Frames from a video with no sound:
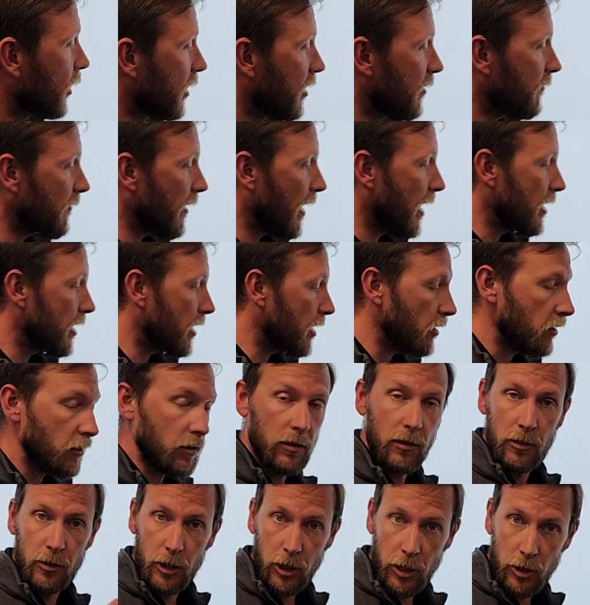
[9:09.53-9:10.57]
if any,
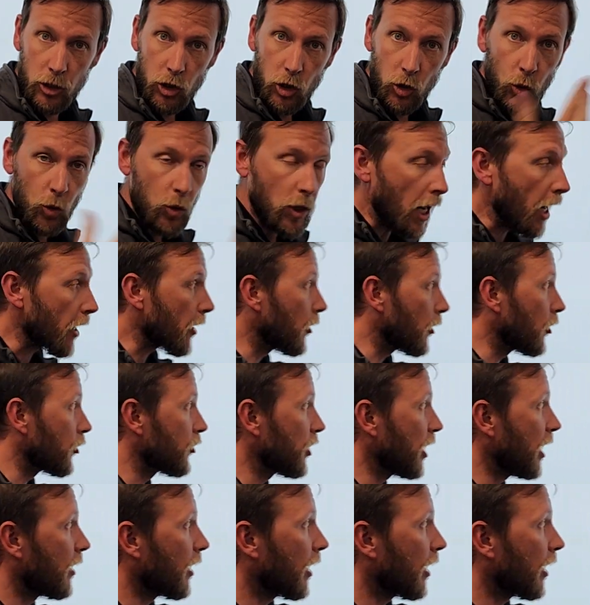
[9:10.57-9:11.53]
did you not understand?